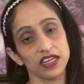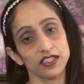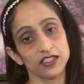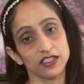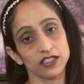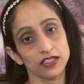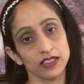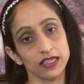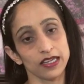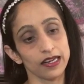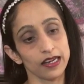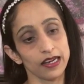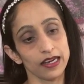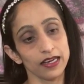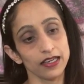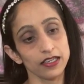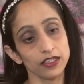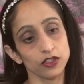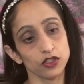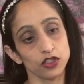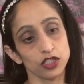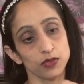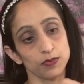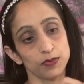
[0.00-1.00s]
it's just
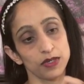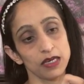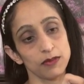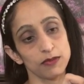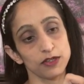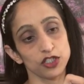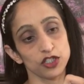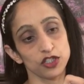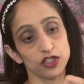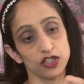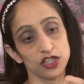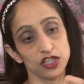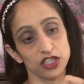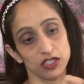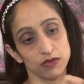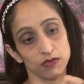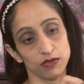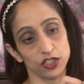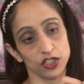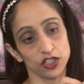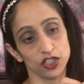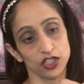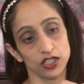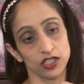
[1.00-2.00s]
glass, so it's pretty much this
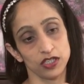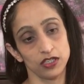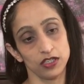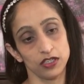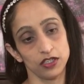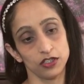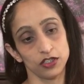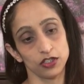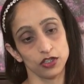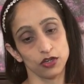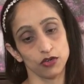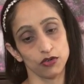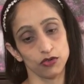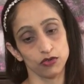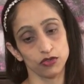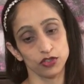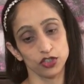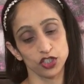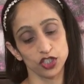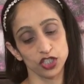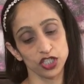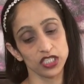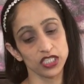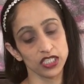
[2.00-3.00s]
much.
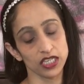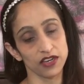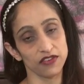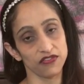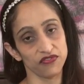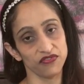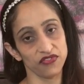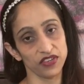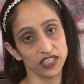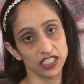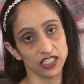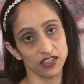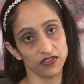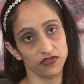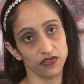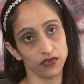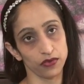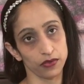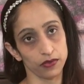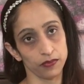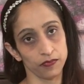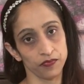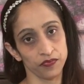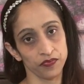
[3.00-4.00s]
So just a
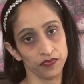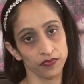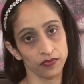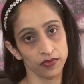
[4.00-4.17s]
fistful,